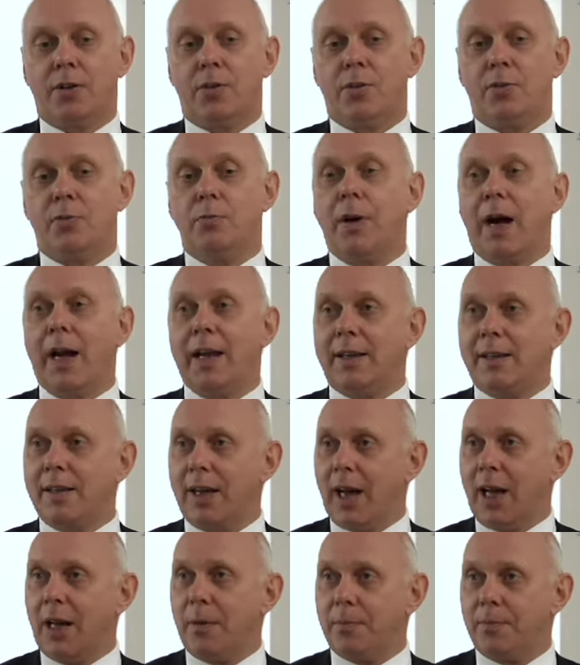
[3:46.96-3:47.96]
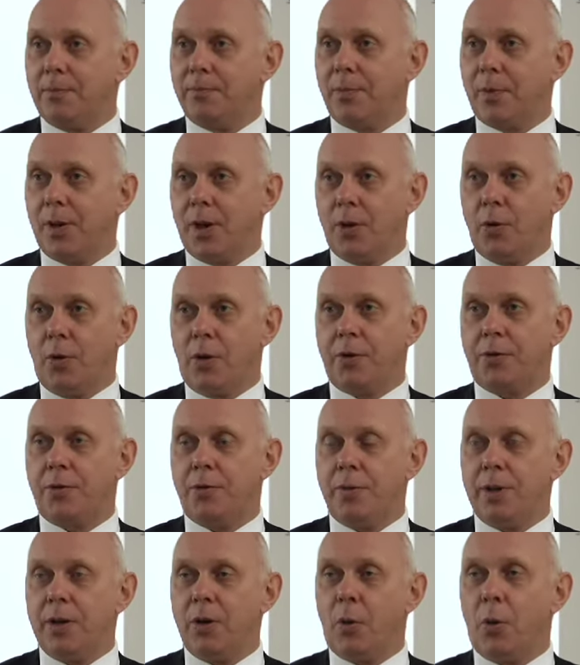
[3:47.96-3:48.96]
to buy time in order
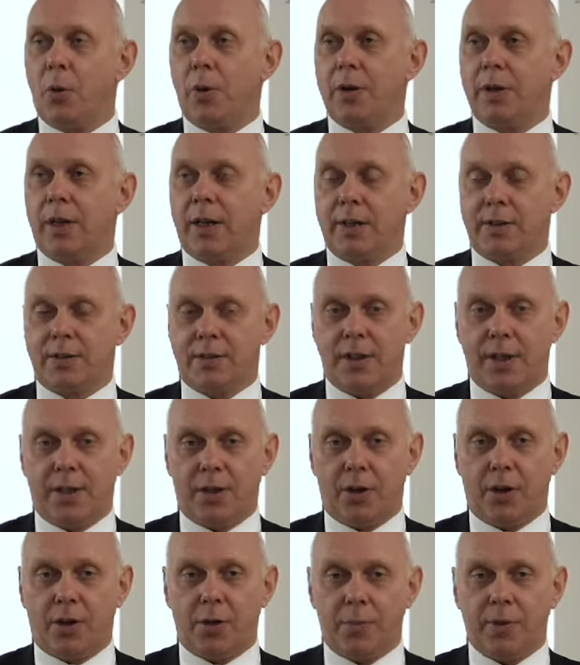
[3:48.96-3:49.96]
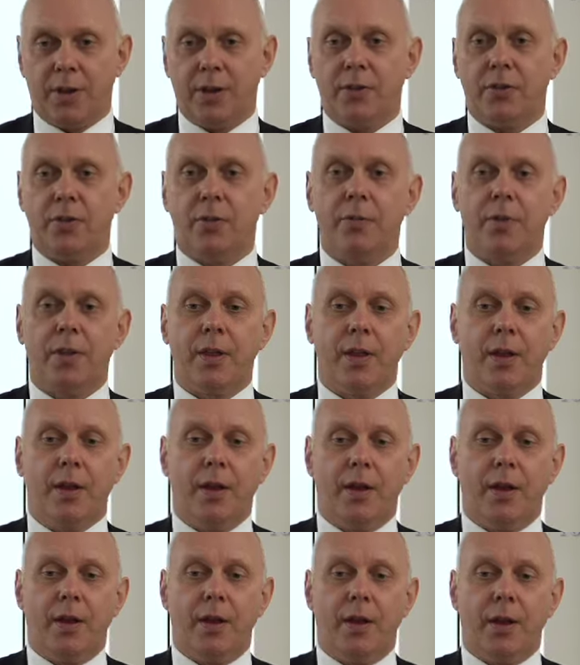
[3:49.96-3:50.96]
to reorganize their economies,
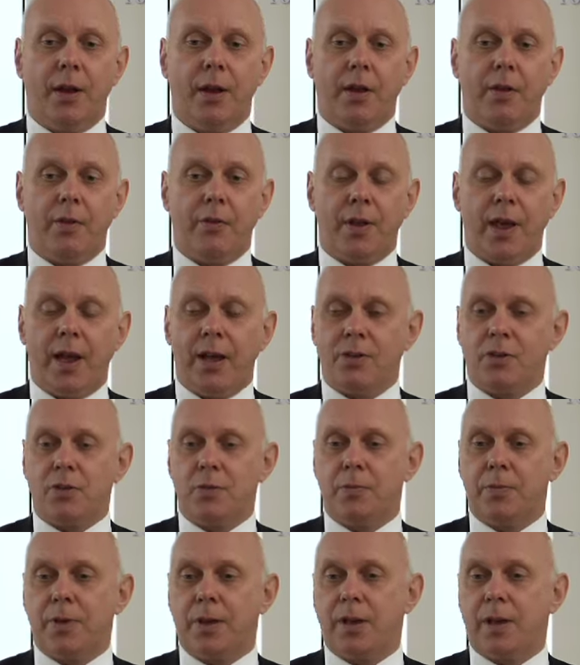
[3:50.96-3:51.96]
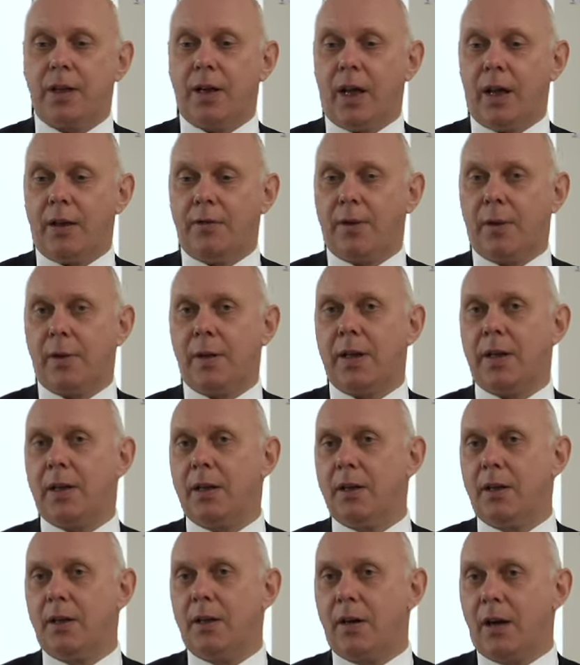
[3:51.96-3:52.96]
there has to be a very
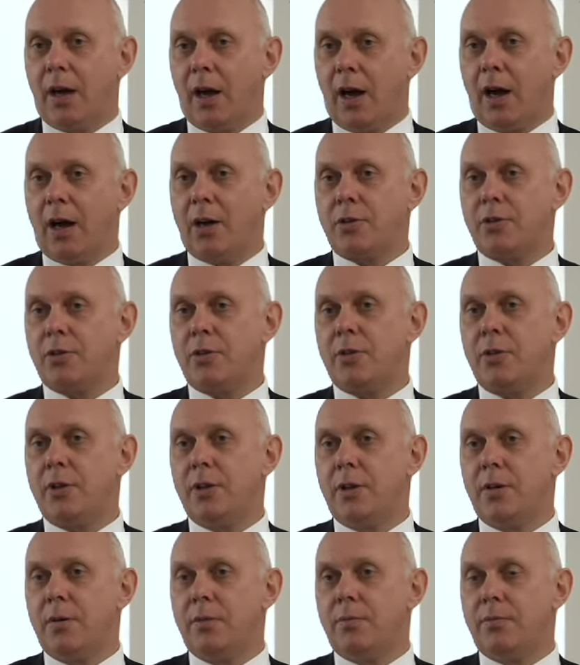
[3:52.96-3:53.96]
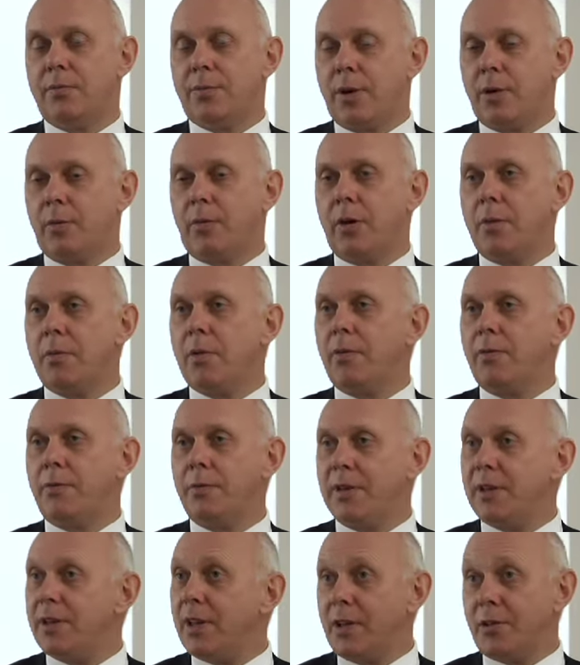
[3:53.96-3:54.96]
harsh program of
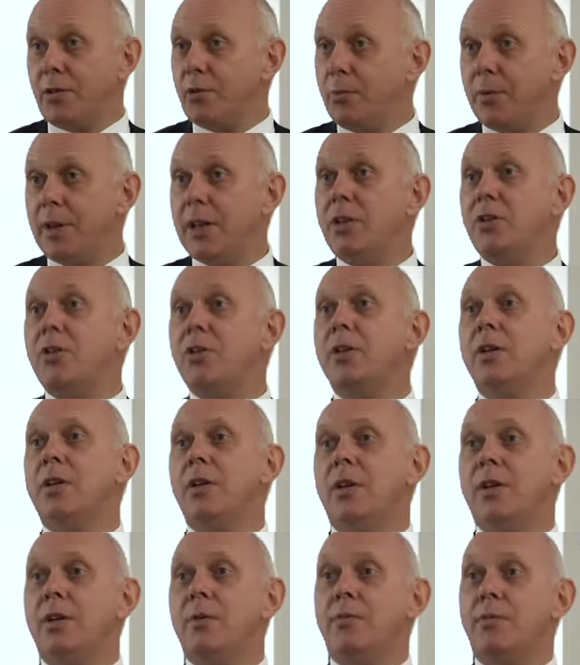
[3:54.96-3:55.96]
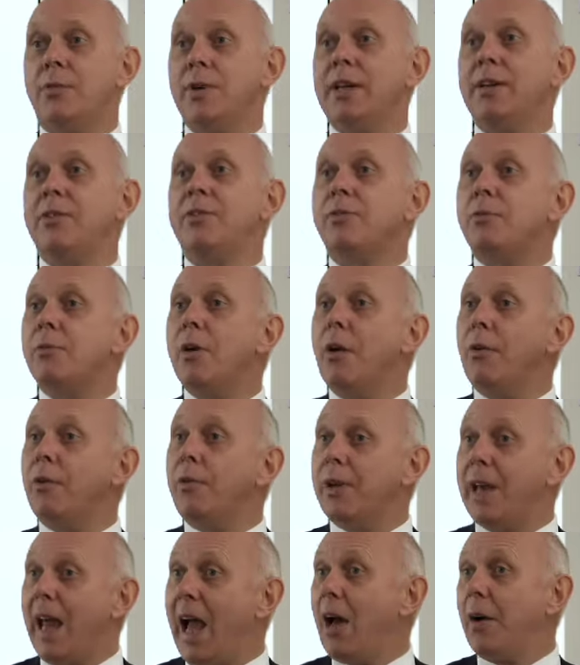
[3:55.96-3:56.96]
recession, which brings
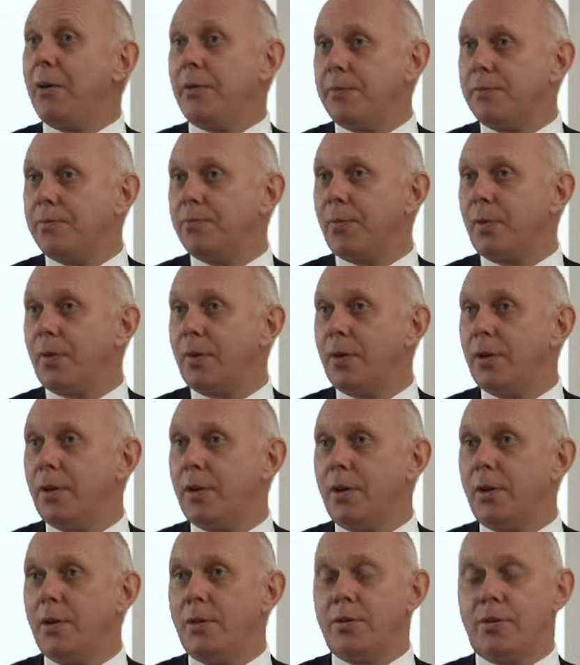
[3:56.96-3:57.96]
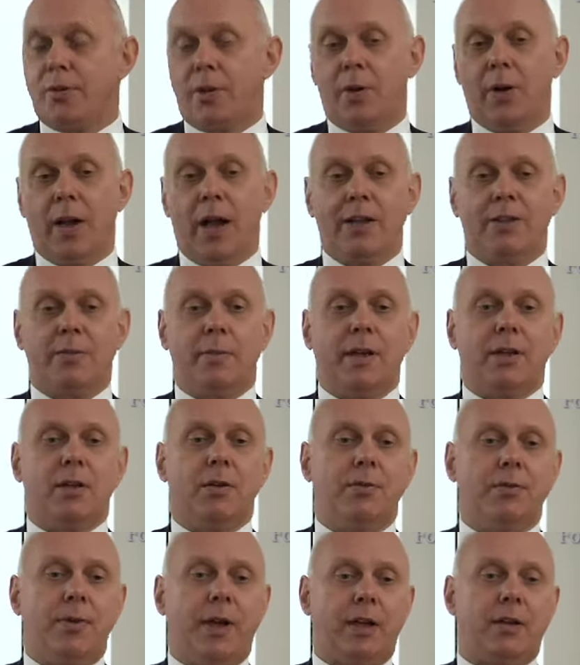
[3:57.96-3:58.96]
growth down. So, as a matter
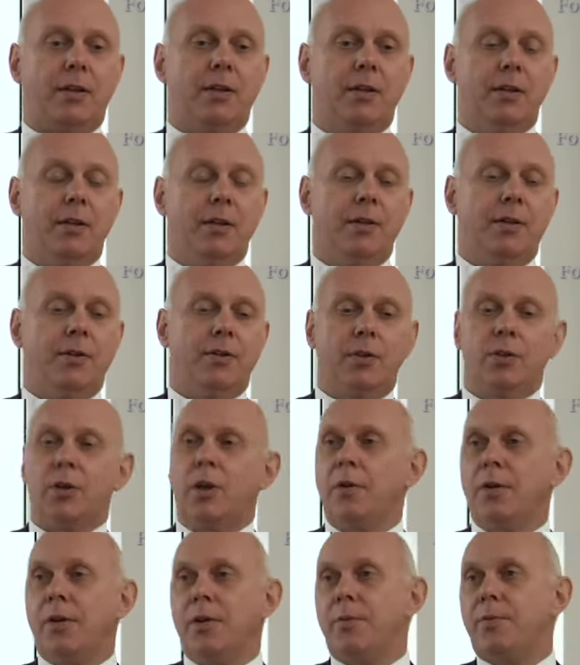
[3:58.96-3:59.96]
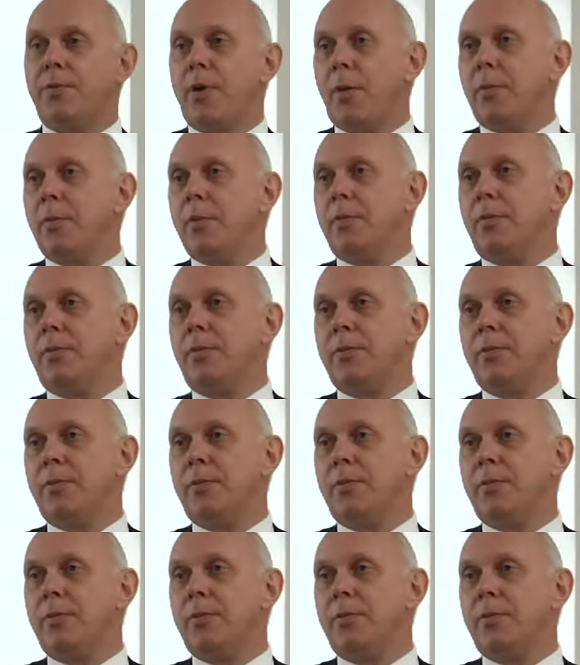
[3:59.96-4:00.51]
of fact, not only the problem